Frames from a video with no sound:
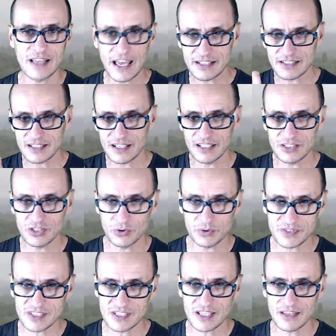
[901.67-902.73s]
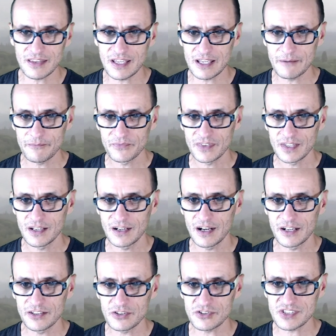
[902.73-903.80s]
that uh, you'll see the
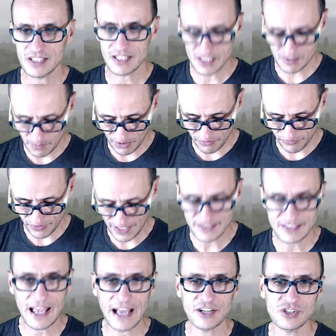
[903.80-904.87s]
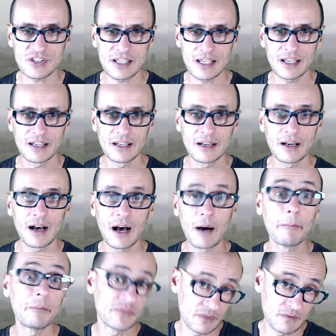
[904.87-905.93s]
uh, you'll see these butterflies actually a
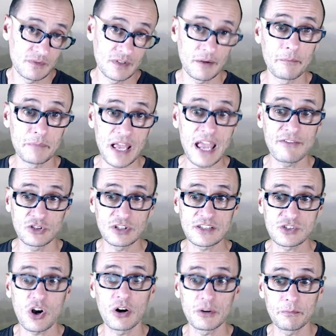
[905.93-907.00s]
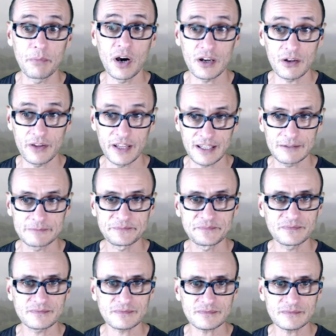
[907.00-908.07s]
uh, behavior that's called puddling.
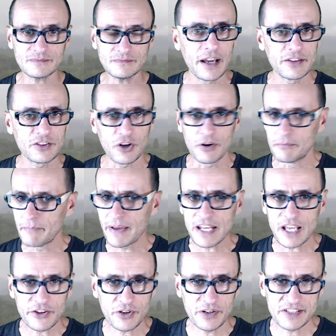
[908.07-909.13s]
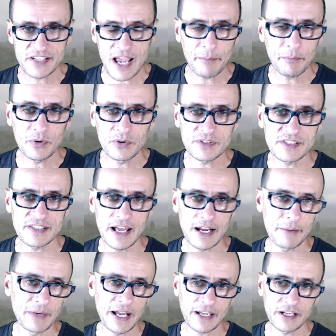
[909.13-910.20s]
There are many other examples that
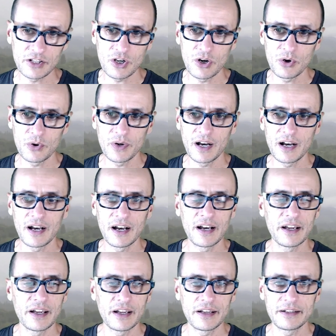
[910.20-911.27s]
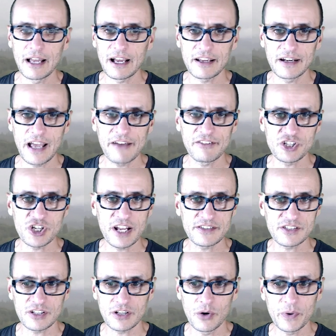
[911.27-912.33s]
I'm not going to go uh, I'm not going to have a
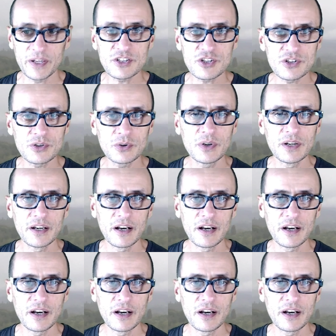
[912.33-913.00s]
chance to go into.